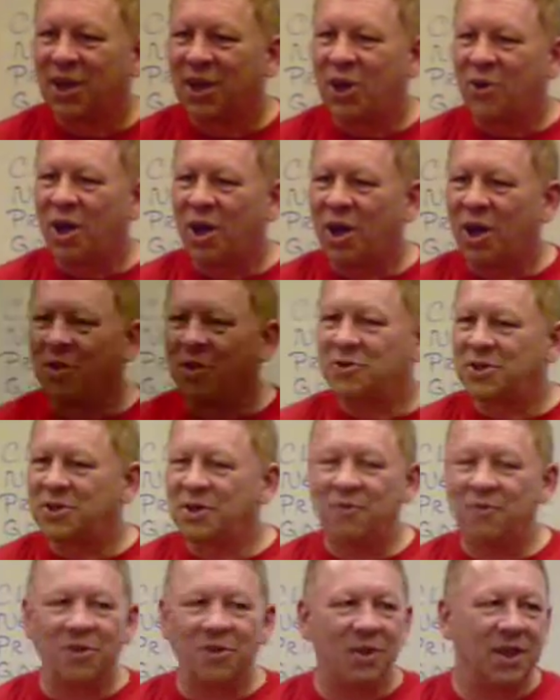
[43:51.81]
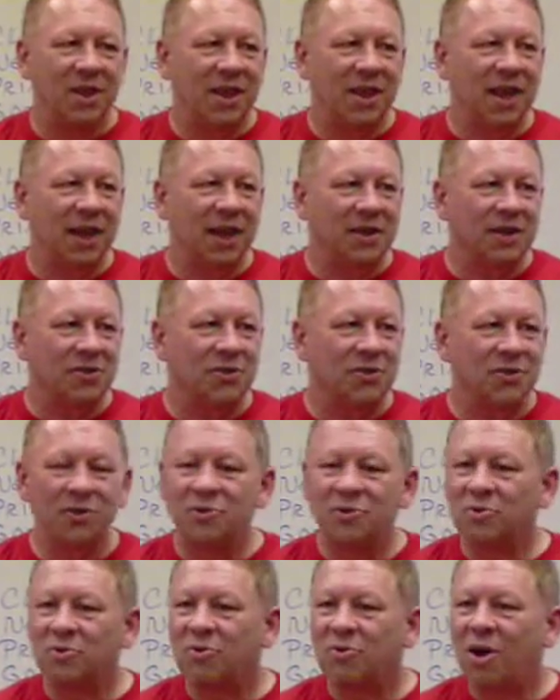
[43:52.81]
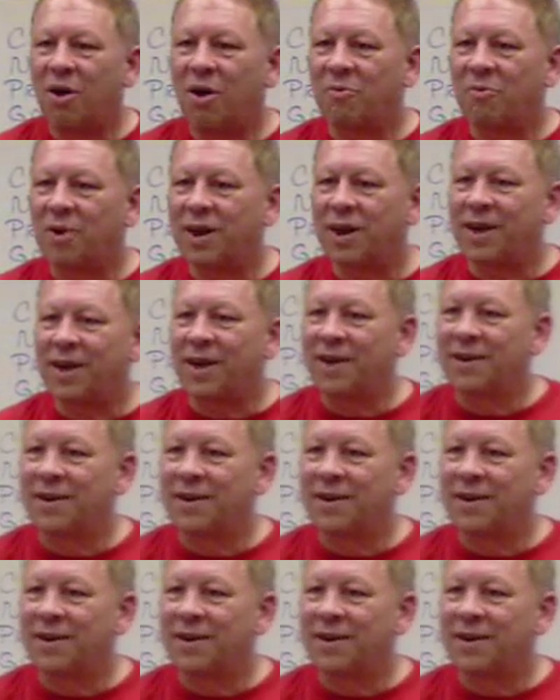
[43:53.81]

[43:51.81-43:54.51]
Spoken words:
all those different things. Those are already